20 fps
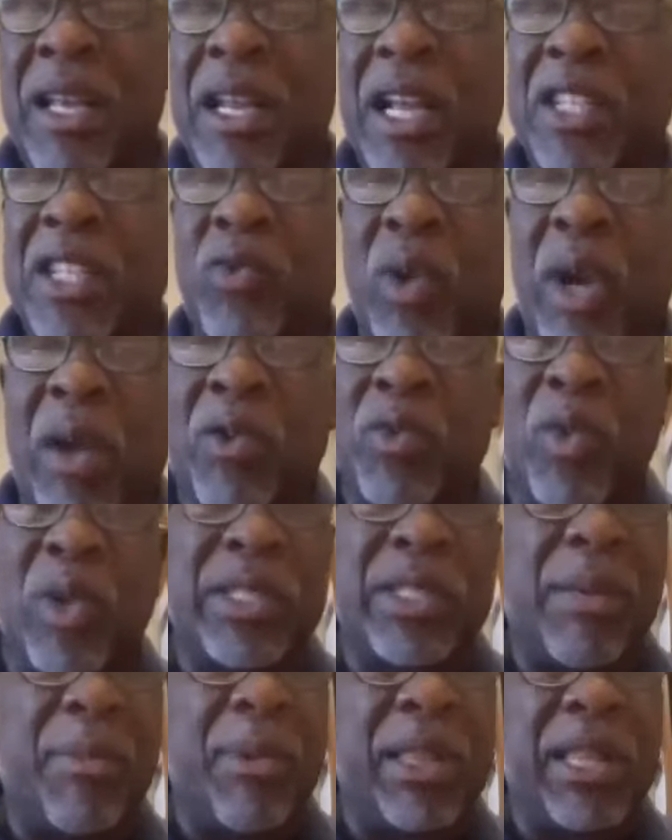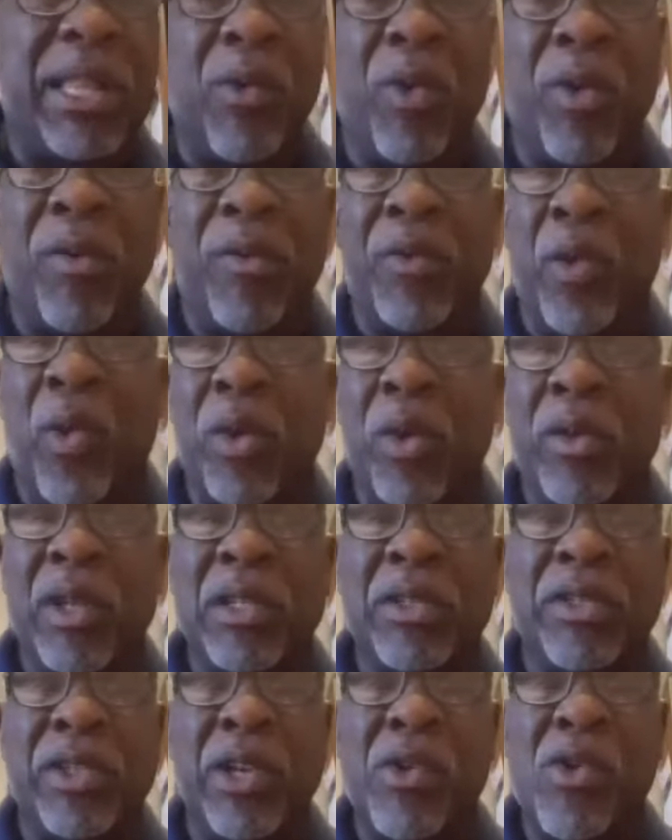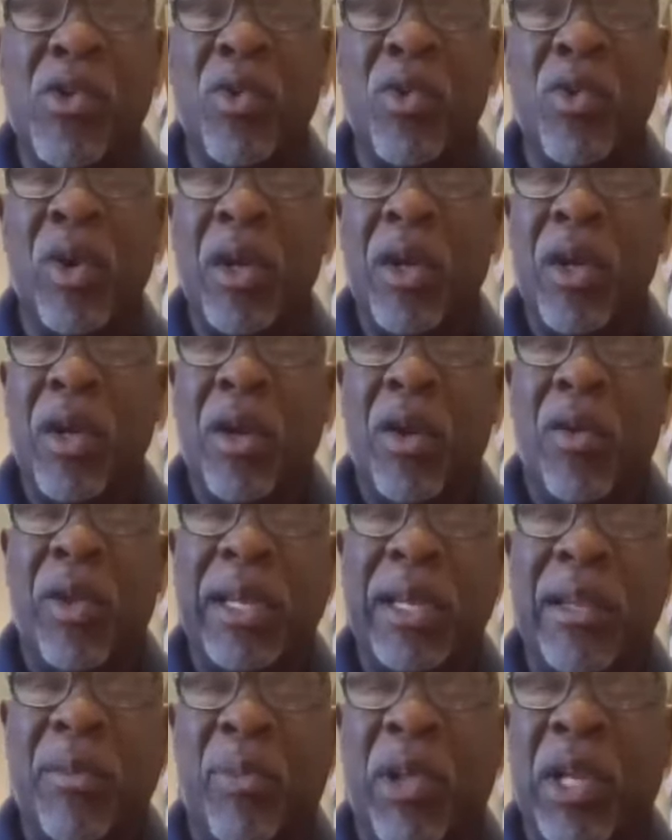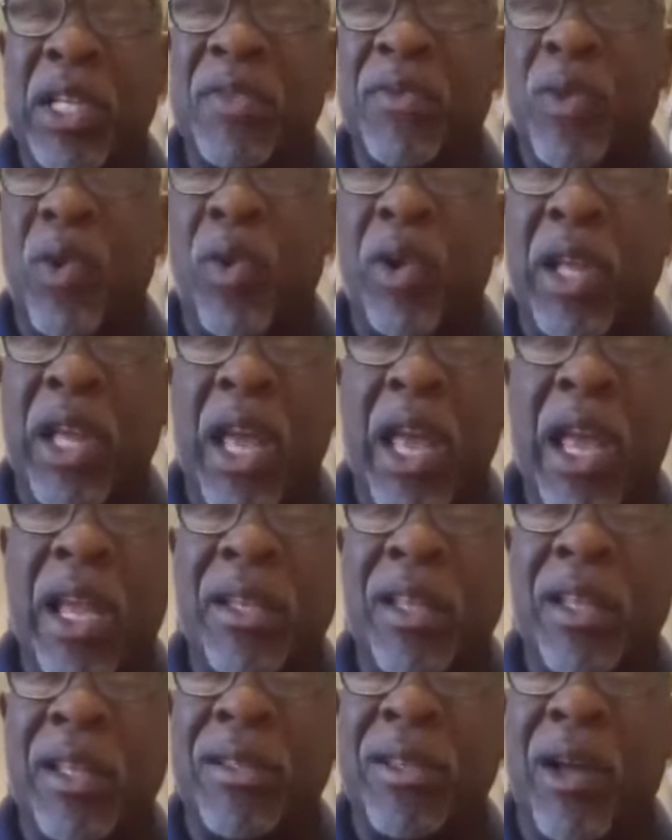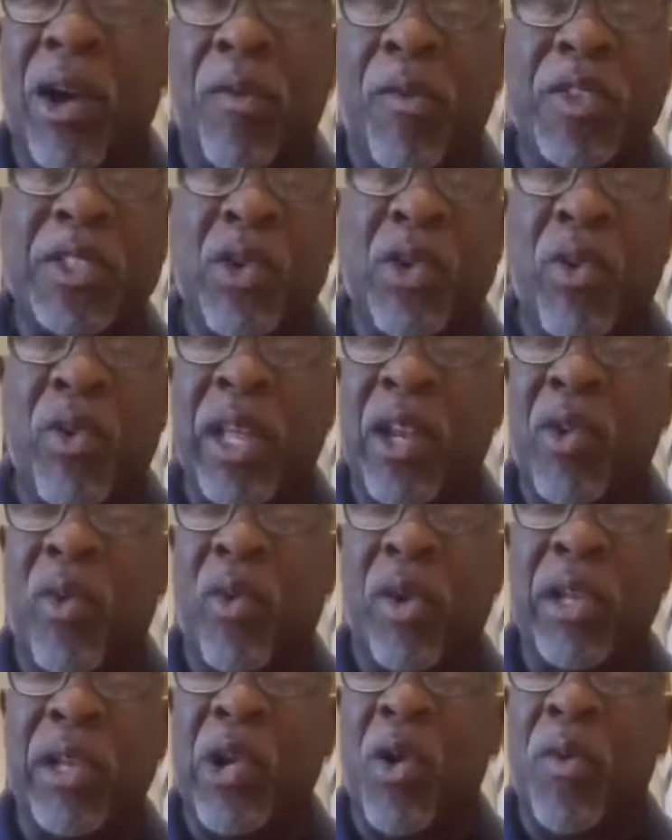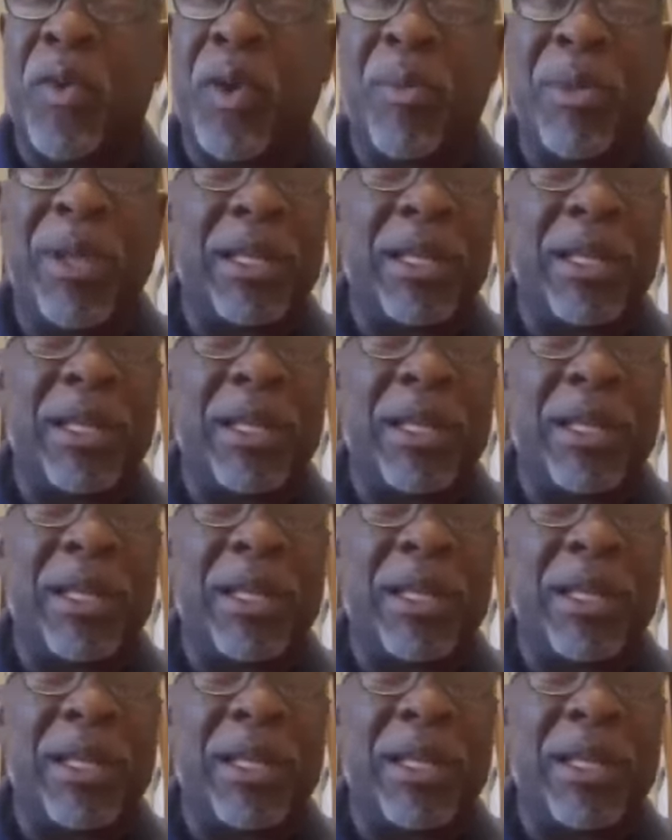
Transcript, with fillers: That's why it was one time I think we were fourth and two on like the plus 48 and the offense coordinator wanted to go for it.